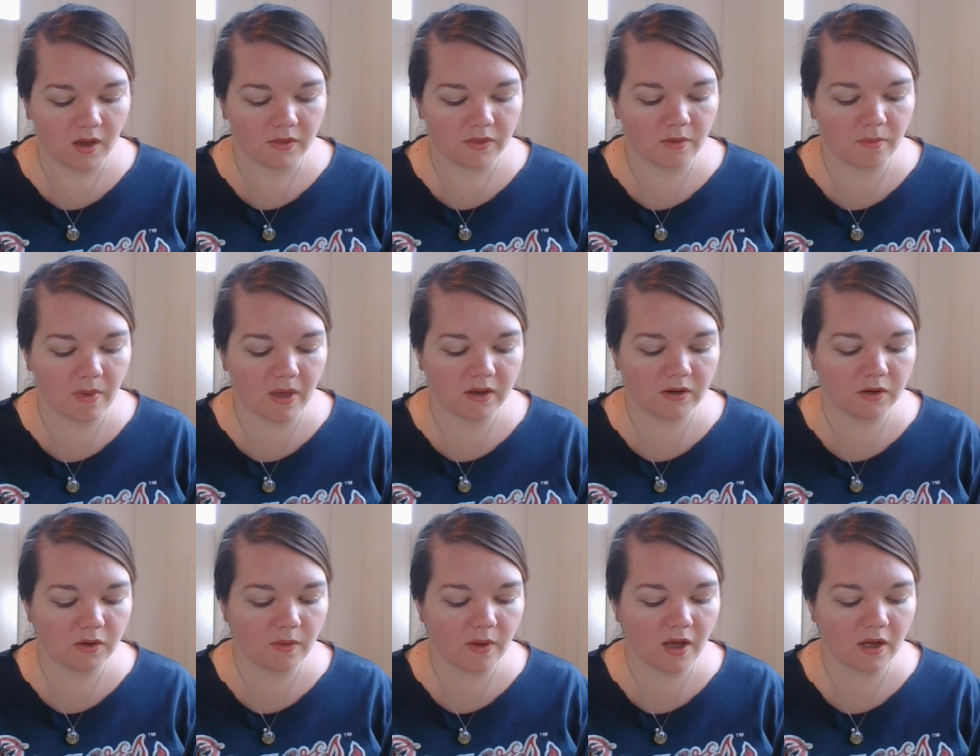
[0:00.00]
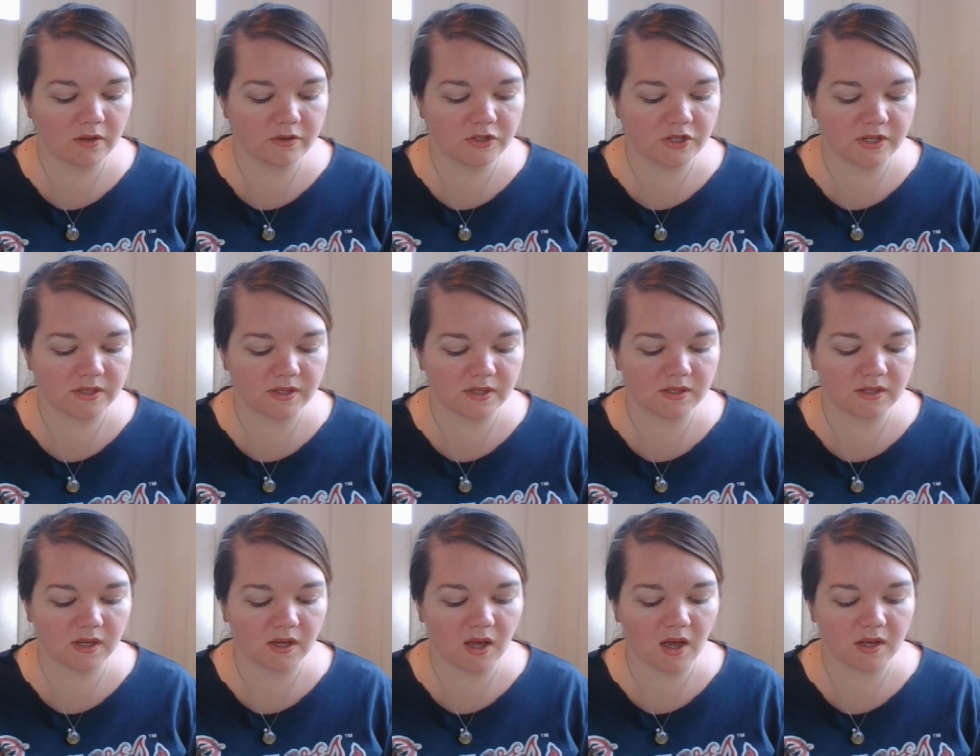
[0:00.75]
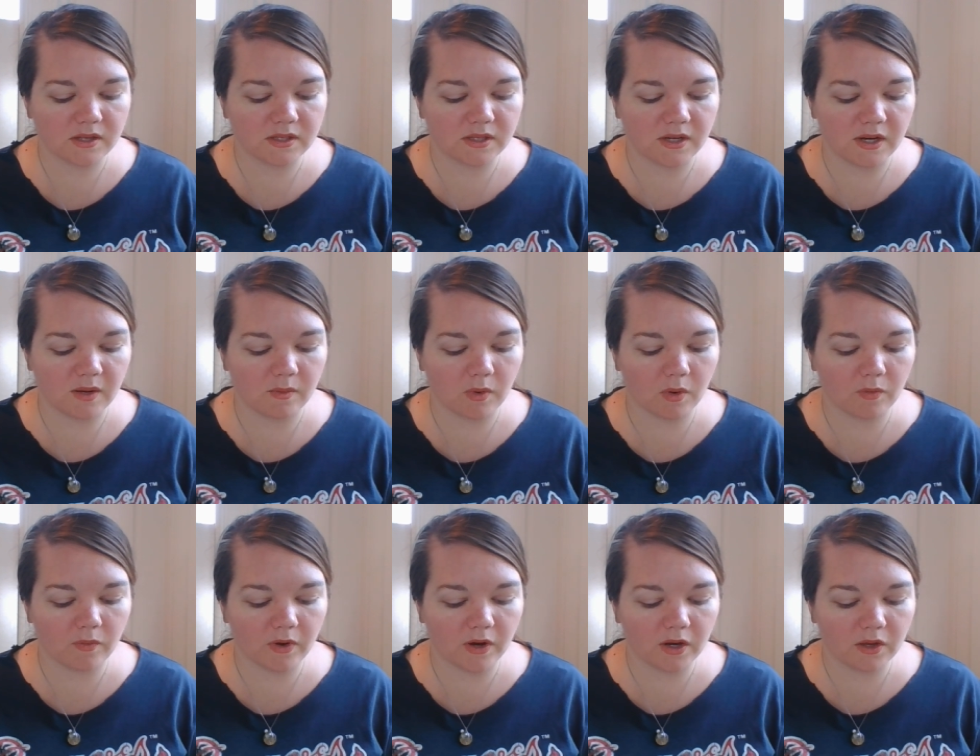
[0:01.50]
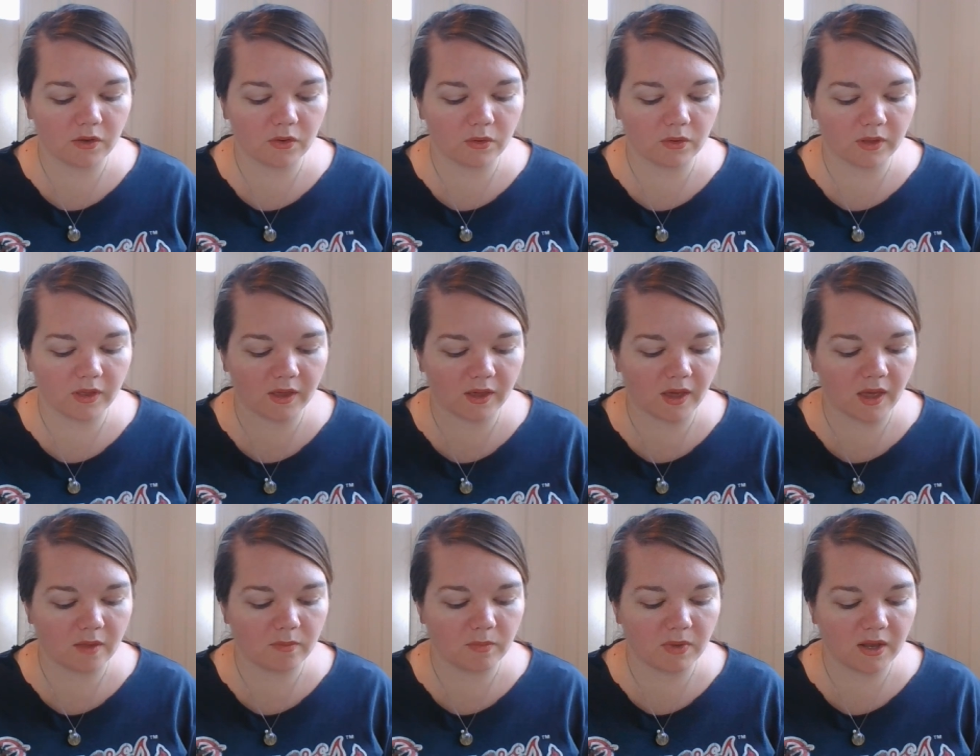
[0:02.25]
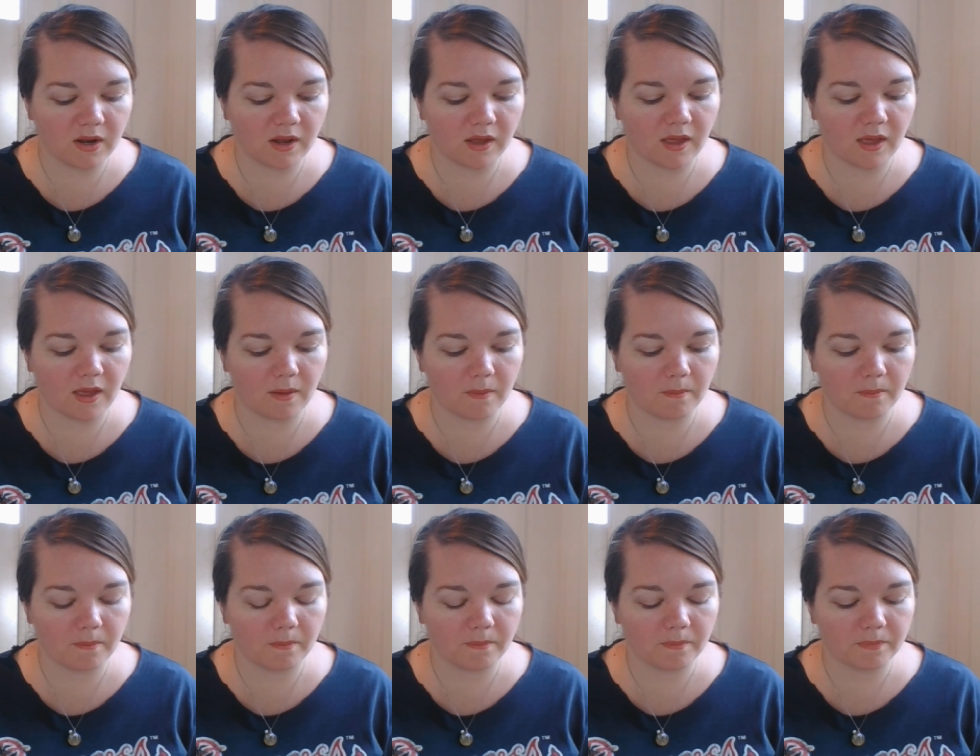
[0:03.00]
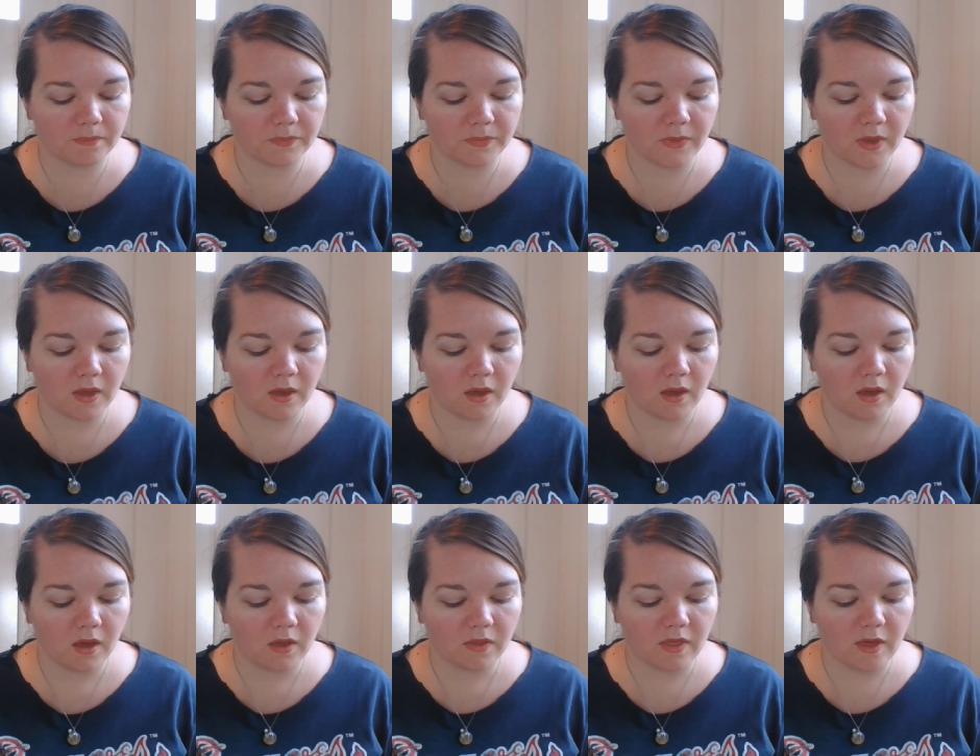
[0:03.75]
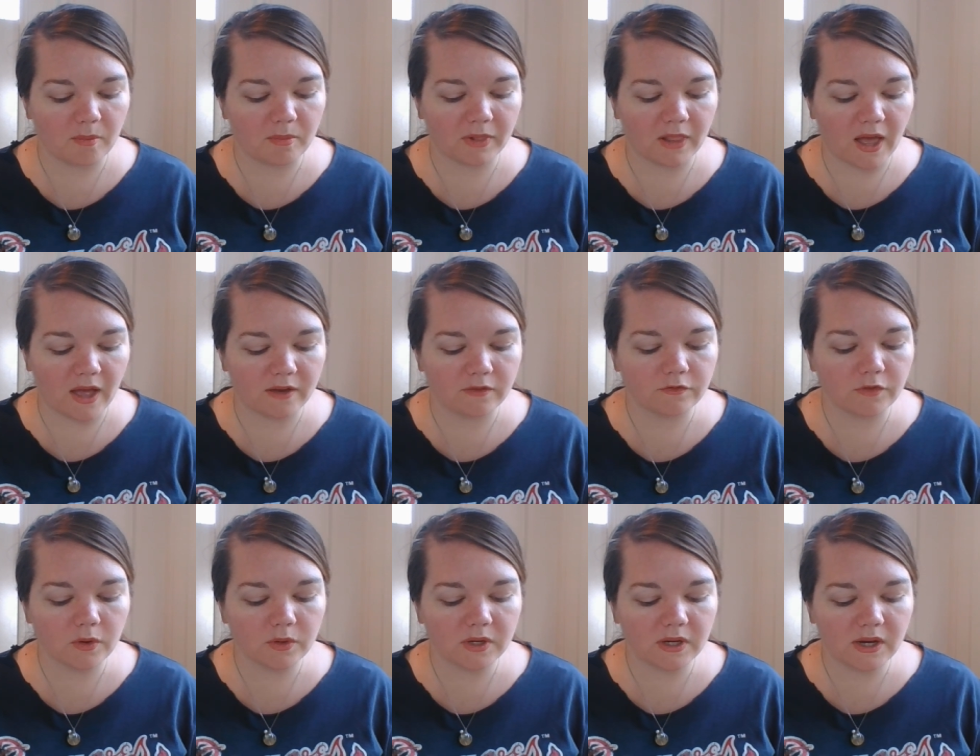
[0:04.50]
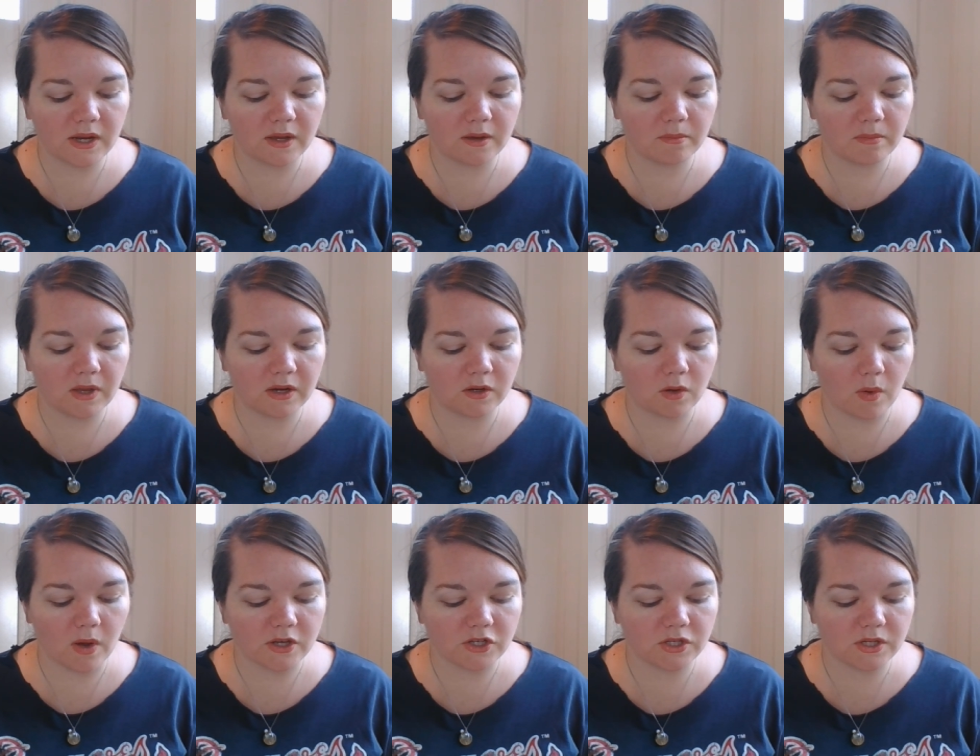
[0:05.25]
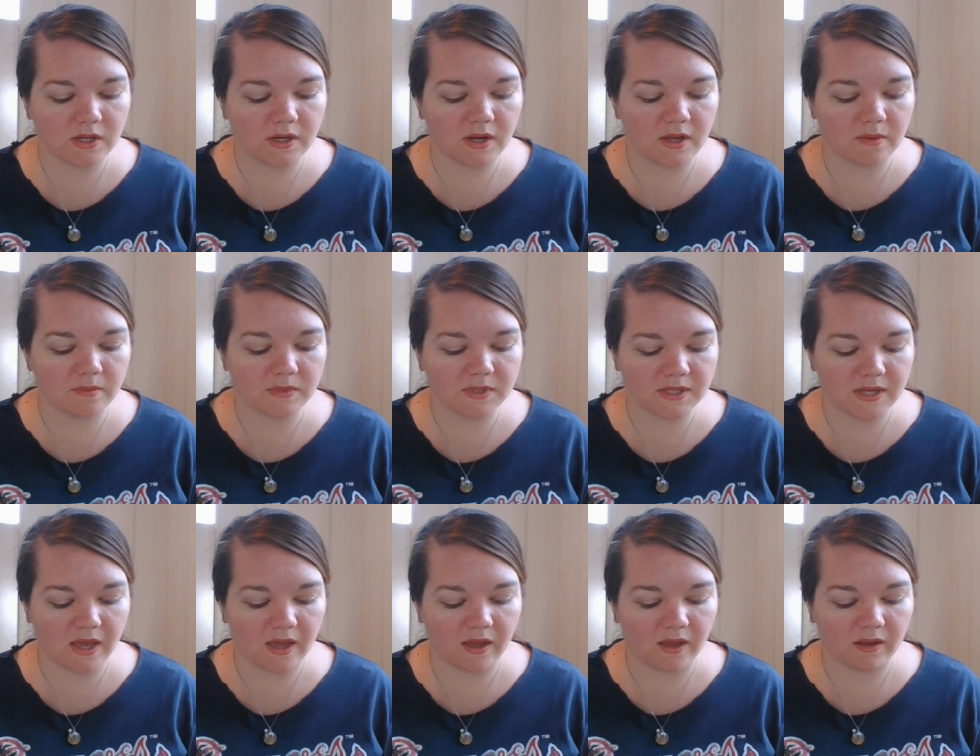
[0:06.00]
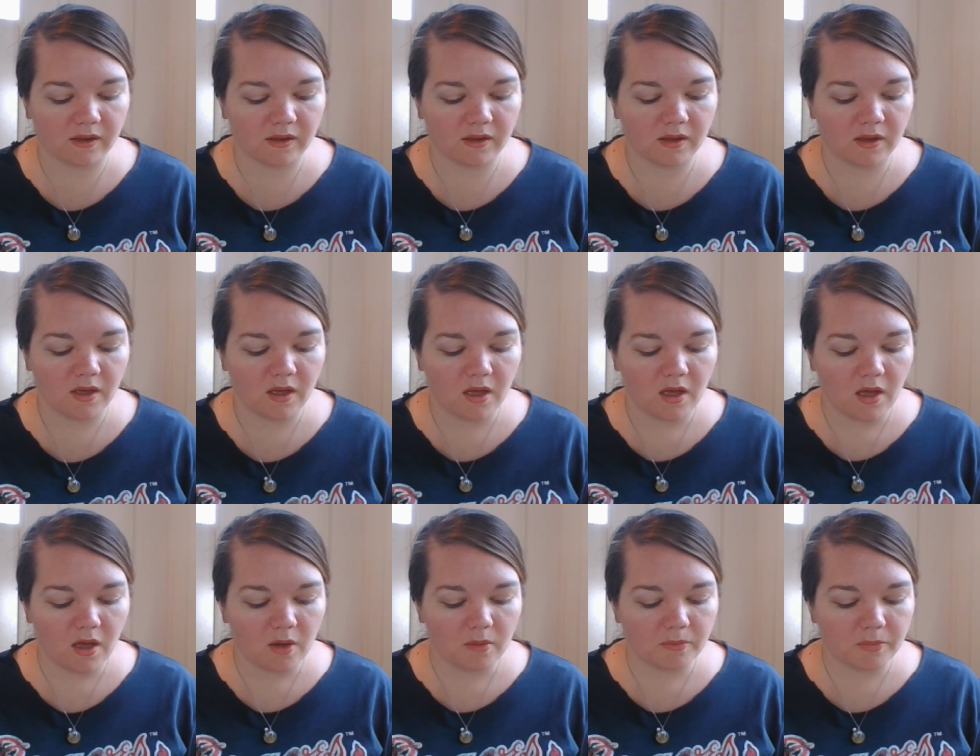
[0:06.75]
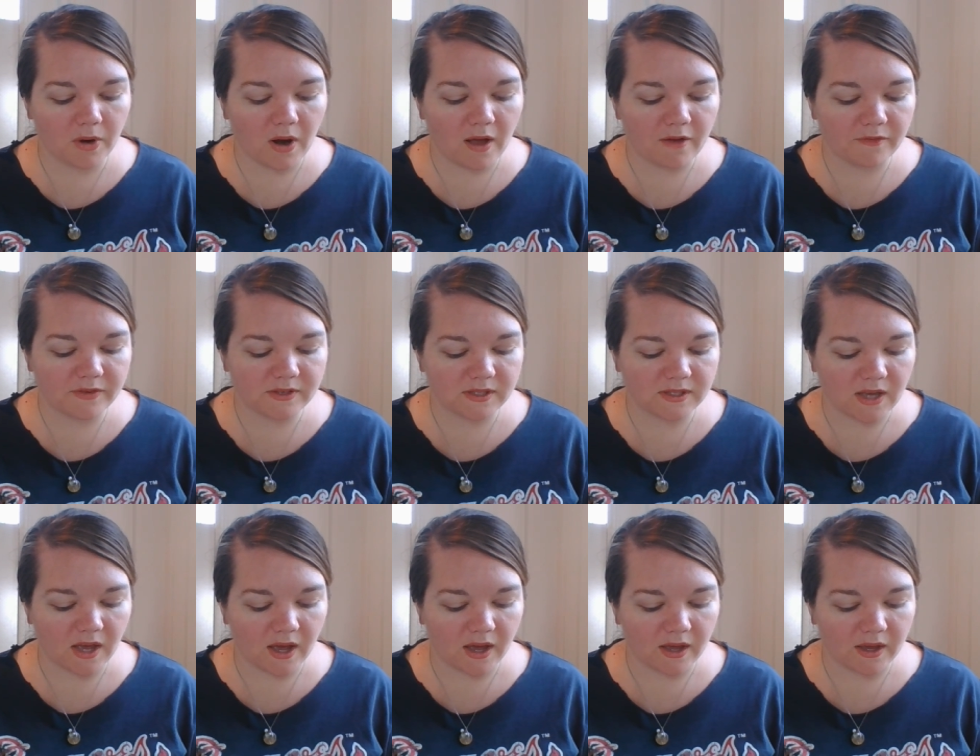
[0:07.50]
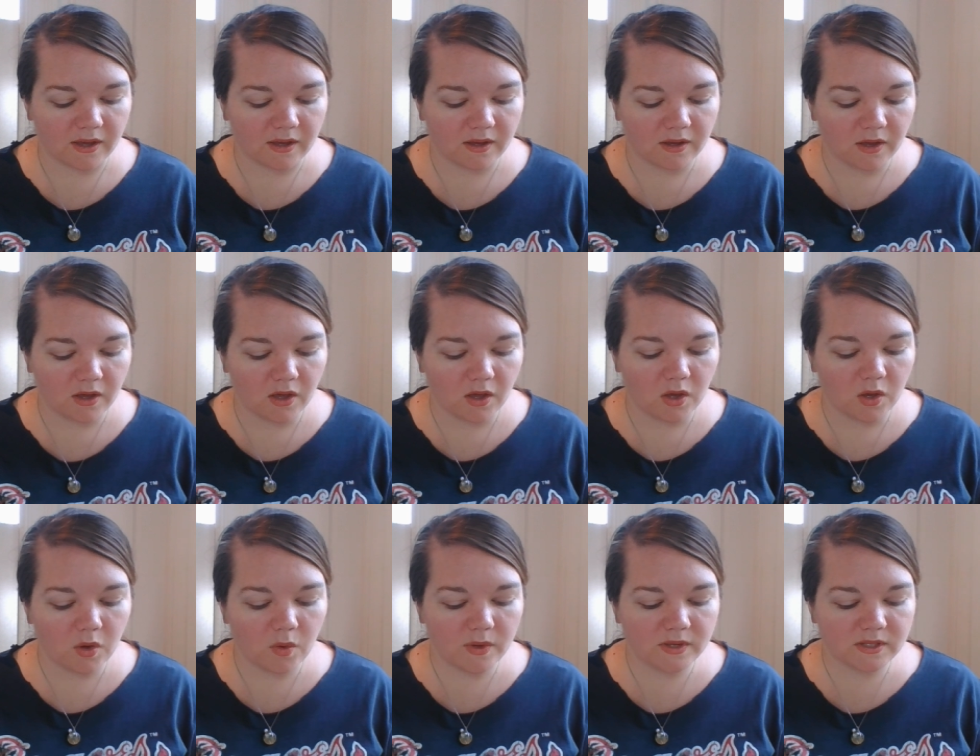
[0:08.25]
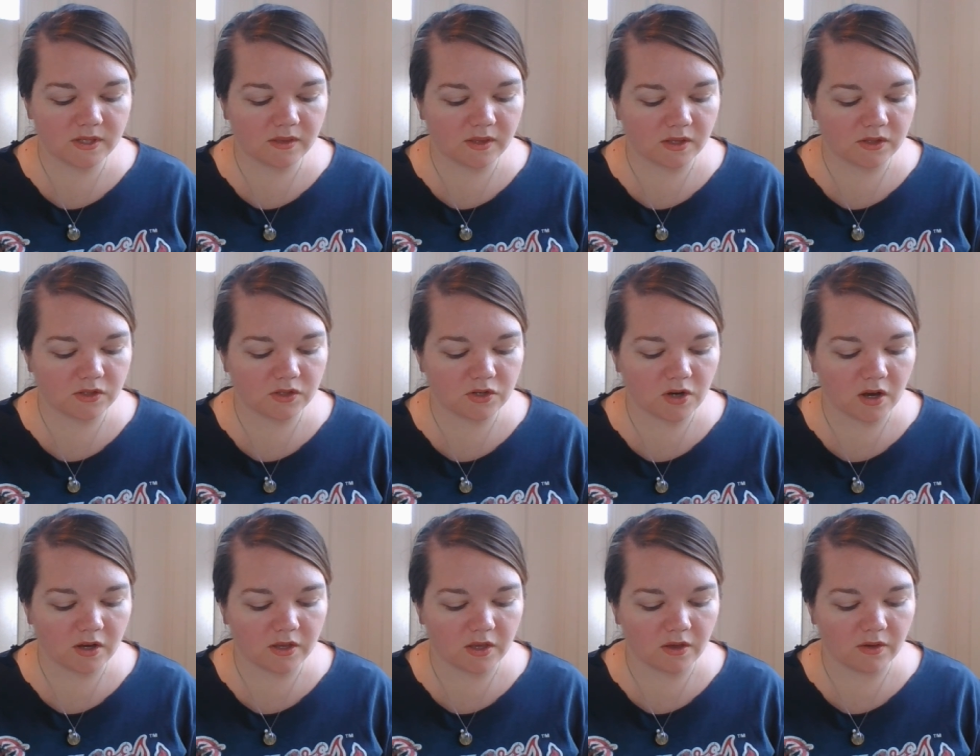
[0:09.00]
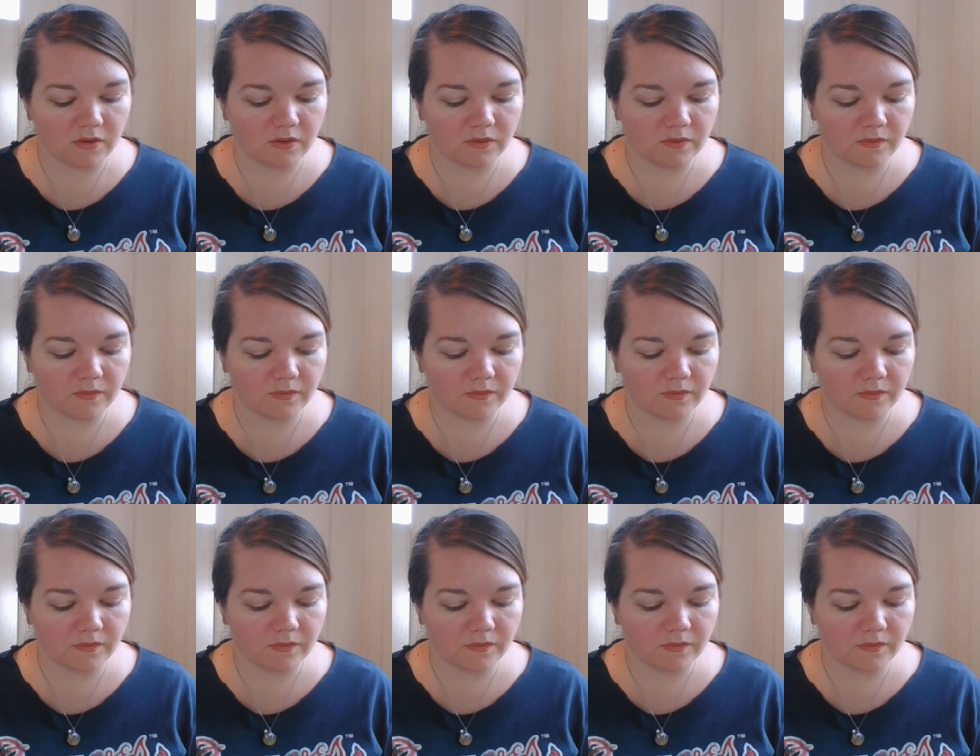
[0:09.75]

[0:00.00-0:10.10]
The men who held Jesus in custody were ridiculing and beating him. They blindfolded him and questioned him, saying, Prophesy, who is it that struck you?